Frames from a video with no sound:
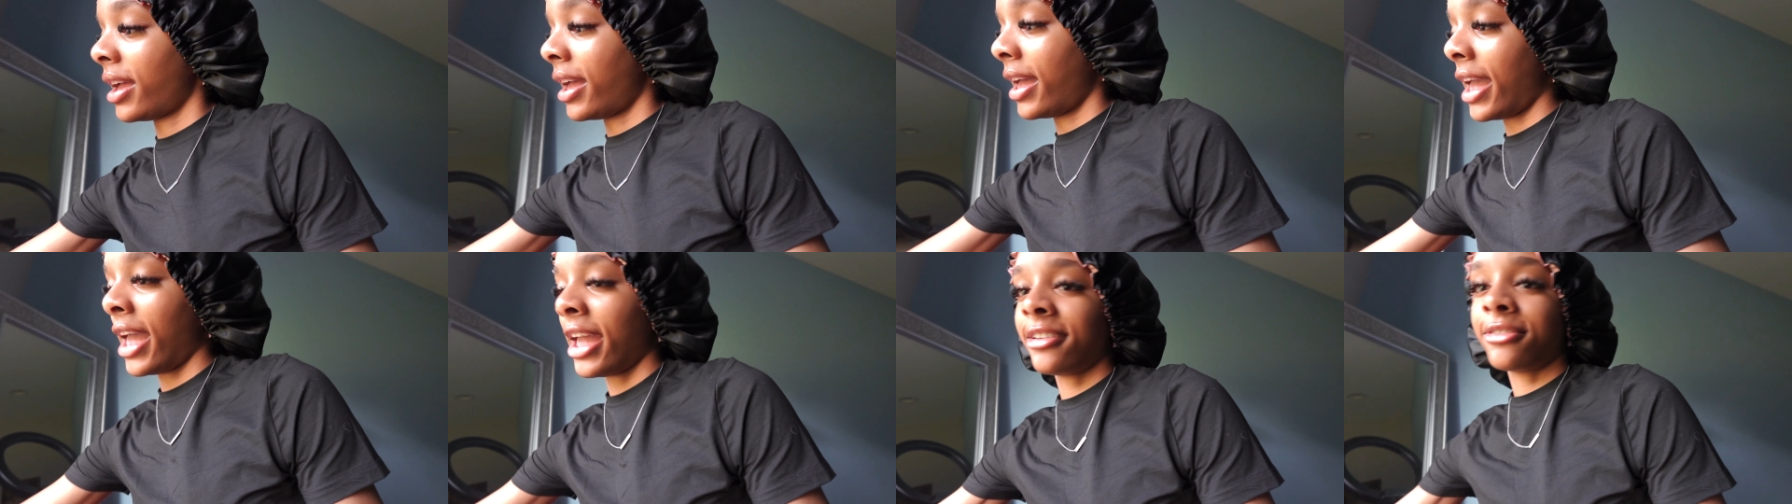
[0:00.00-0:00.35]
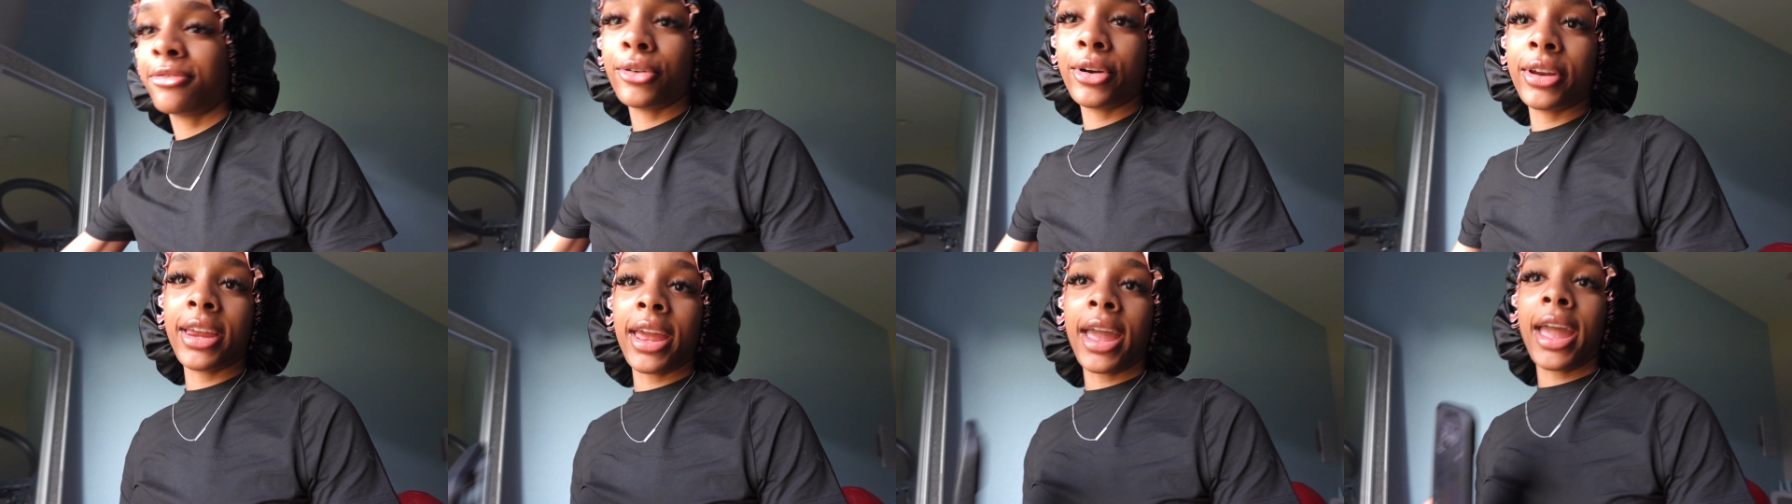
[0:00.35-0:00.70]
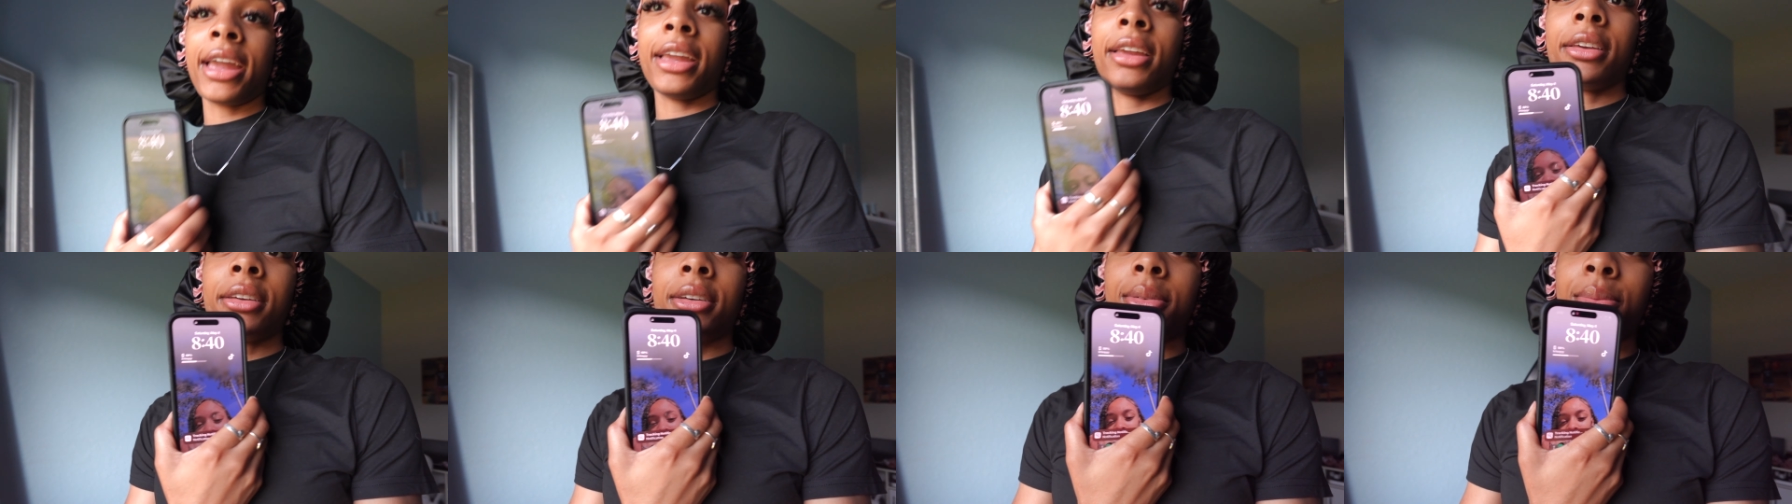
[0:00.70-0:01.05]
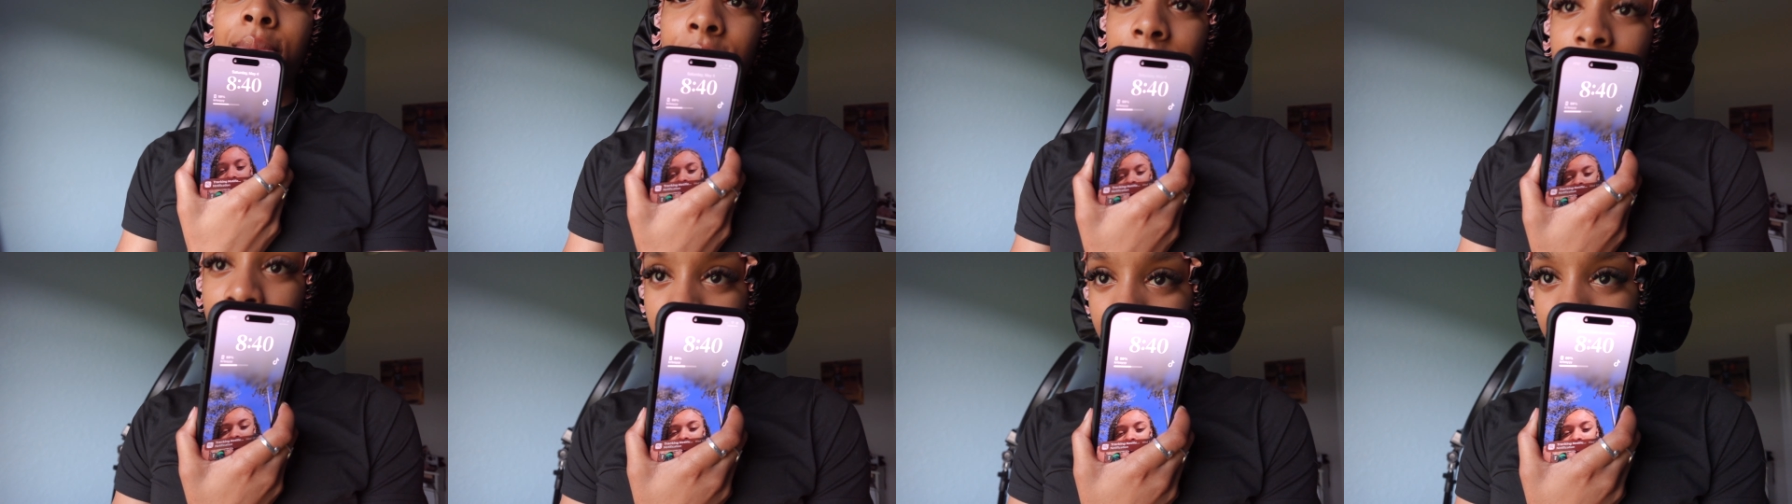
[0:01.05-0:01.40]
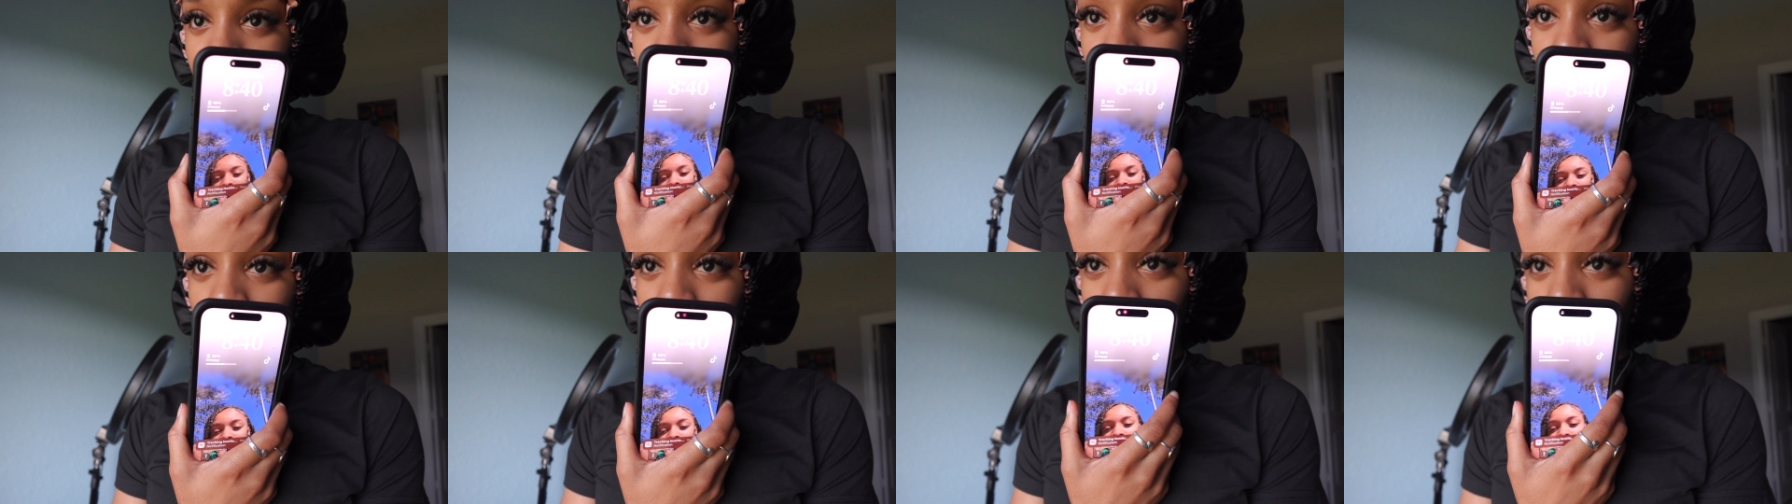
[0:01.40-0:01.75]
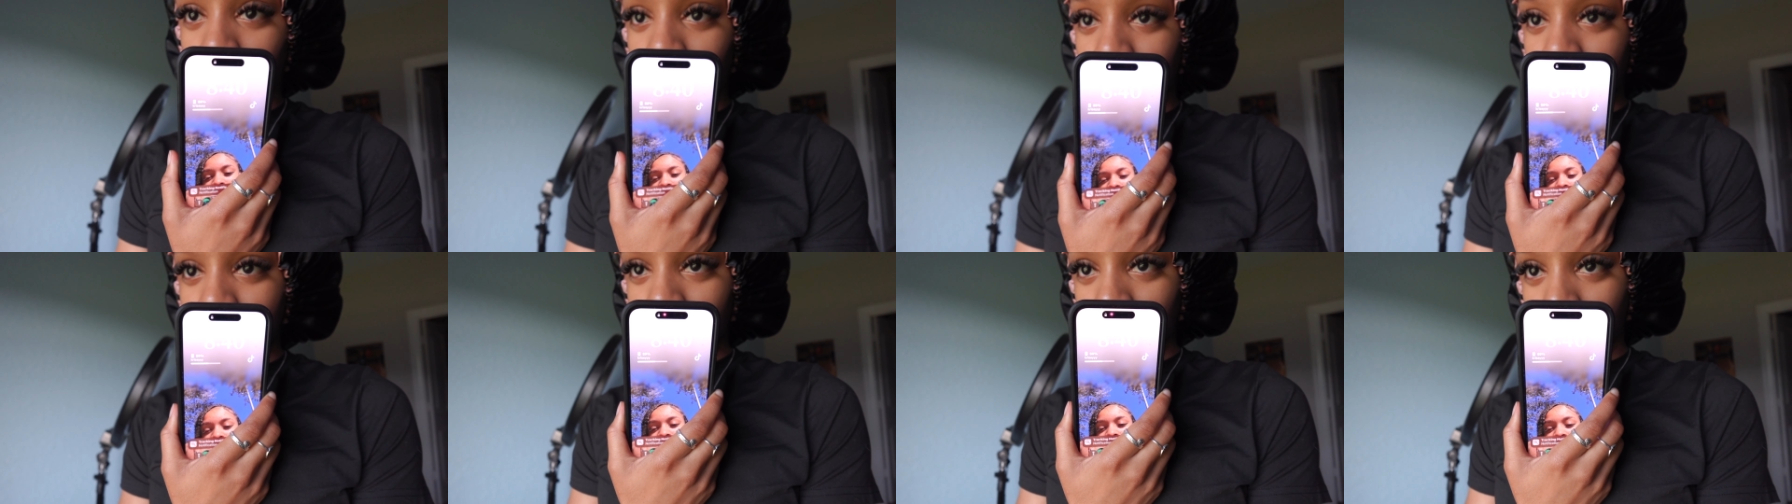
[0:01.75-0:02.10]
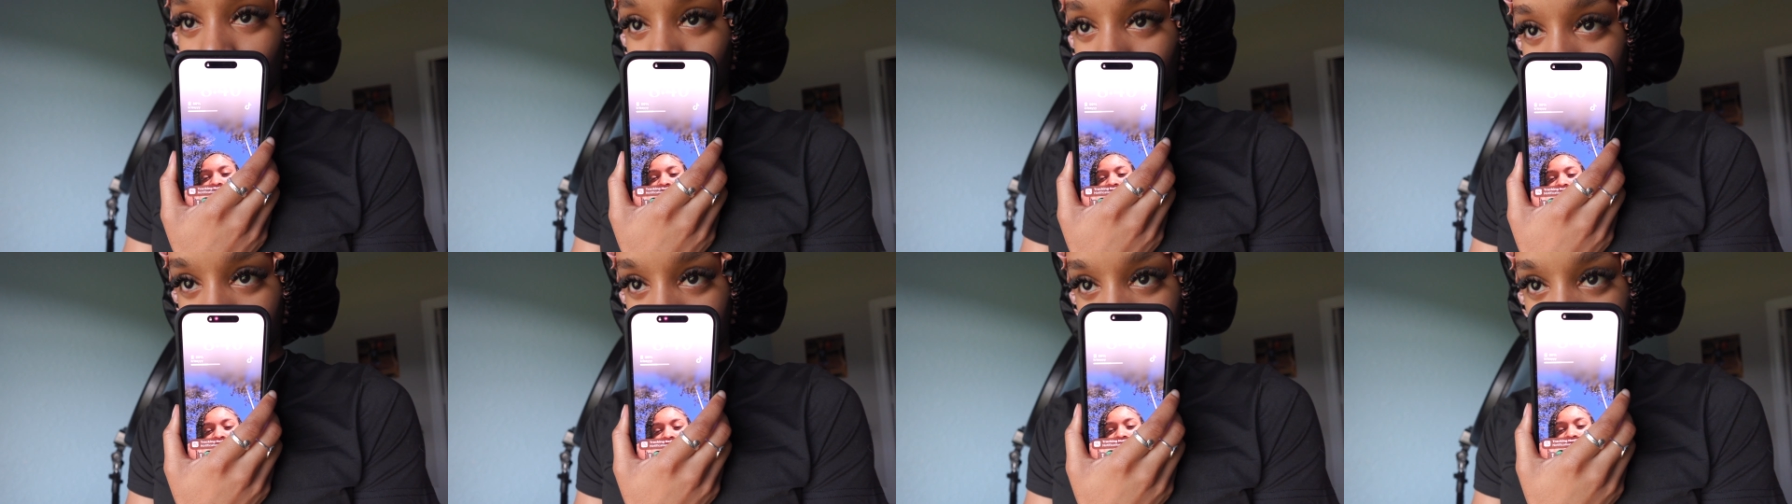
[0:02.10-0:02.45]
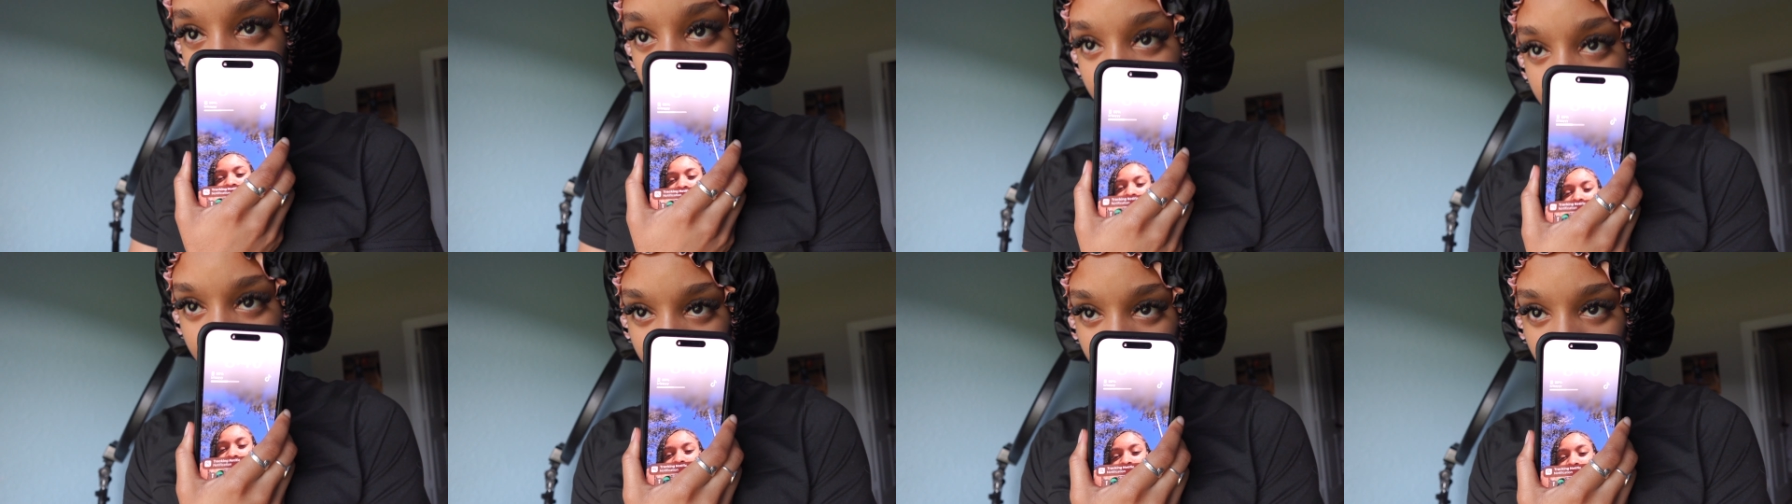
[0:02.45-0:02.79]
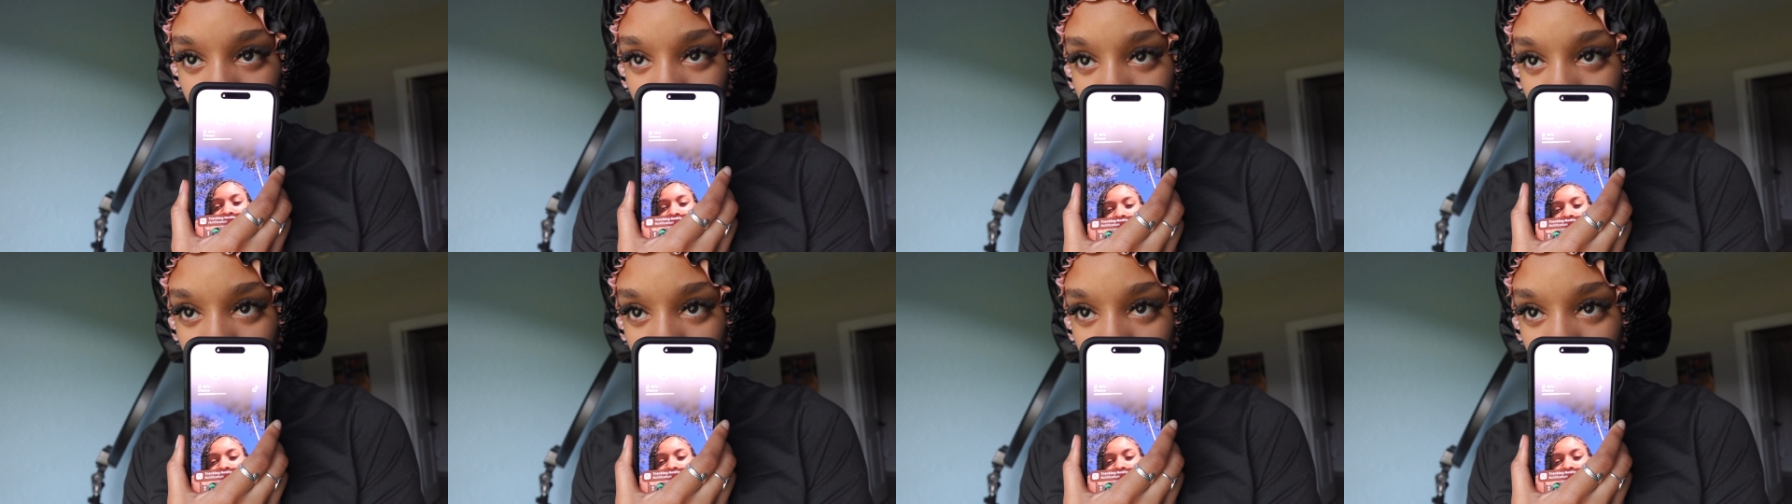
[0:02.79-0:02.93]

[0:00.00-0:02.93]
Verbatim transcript: eight forty A M We starting the day off somewhat early.